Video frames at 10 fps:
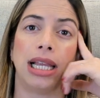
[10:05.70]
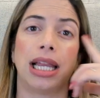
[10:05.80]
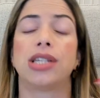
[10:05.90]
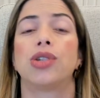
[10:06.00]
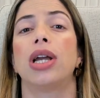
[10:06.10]

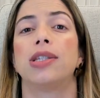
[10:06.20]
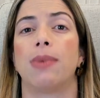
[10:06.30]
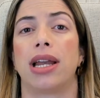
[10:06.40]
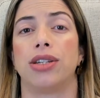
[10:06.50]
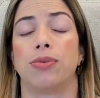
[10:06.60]
like stress
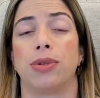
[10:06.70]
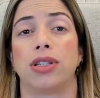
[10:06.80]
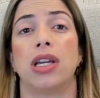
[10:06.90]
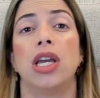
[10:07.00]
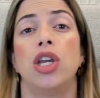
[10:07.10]

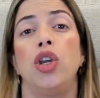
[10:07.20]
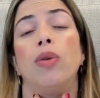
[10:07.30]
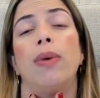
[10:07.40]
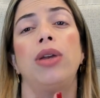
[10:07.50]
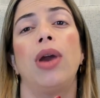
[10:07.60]
management.
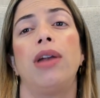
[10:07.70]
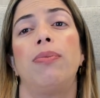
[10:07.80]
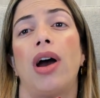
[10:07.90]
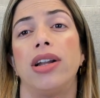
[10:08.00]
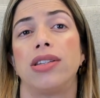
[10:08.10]
You might create
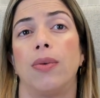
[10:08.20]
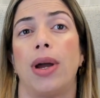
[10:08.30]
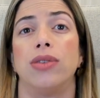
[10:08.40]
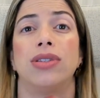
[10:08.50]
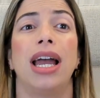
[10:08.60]
products
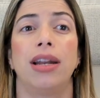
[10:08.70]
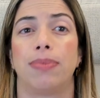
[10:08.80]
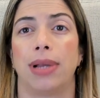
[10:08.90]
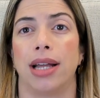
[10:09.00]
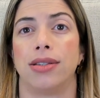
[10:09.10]
around
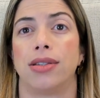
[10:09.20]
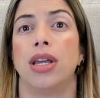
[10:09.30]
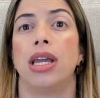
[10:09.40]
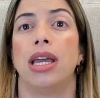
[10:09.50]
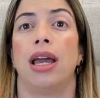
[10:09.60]
diet plans,
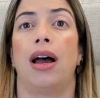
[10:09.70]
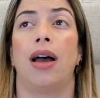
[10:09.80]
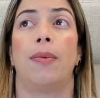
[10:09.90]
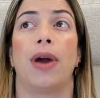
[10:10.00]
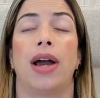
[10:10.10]

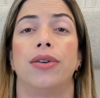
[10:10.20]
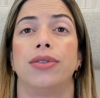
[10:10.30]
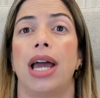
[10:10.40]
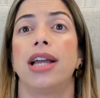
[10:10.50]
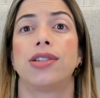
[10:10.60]

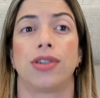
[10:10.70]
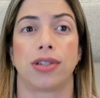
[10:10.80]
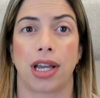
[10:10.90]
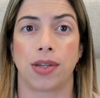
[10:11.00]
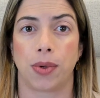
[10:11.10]
around
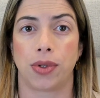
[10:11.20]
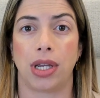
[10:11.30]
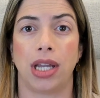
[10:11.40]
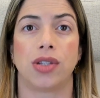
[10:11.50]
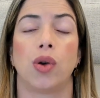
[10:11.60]
exercise
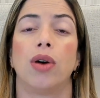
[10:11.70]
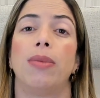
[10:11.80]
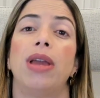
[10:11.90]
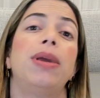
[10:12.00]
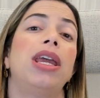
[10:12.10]
routines, or
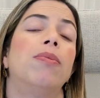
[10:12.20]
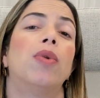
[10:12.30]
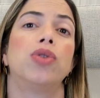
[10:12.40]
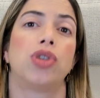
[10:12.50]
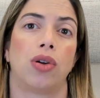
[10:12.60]
maybe
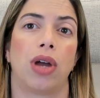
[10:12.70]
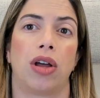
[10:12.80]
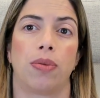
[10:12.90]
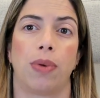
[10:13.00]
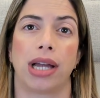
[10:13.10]
emotional
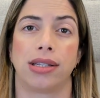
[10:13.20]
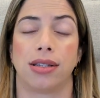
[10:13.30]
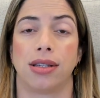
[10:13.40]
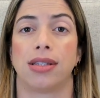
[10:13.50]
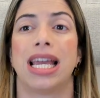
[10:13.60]
health
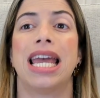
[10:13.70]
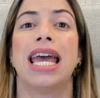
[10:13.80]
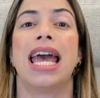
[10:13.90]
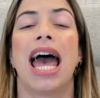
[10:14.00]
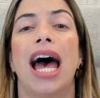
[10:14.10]
practices.
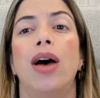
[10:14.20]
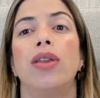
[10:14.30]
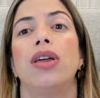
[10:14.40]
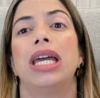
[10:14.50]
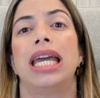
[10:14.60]

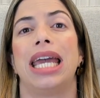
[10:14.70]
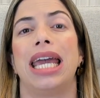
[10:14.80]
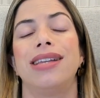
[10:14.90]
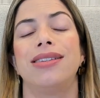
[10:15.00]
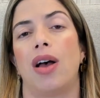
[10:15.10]
Health
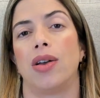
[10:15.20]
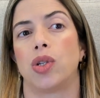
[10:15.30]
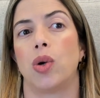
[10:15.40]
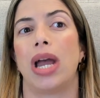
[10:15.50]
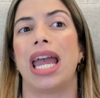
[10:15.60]
is
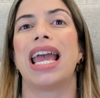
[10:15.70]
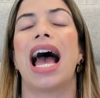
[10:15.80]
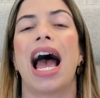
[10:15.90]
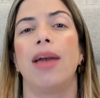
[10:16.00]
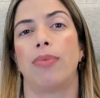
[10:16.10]
also a
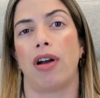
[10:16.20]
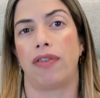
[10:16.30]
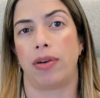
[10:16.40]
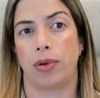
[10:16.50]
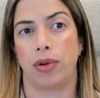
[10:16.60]
high
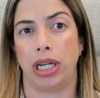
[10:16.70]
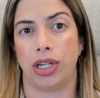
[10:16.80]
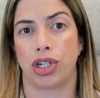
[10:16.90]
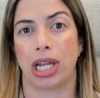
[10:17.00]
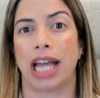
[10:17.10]
profitable
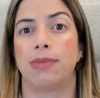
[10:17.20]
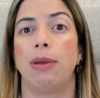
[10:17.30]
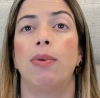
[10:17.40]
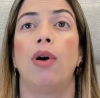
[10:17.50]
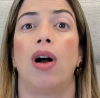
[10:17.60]
niche as
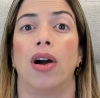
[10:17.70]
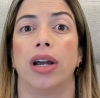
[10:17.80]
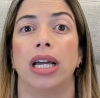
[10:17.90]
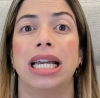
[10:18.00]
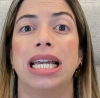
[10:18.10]
people are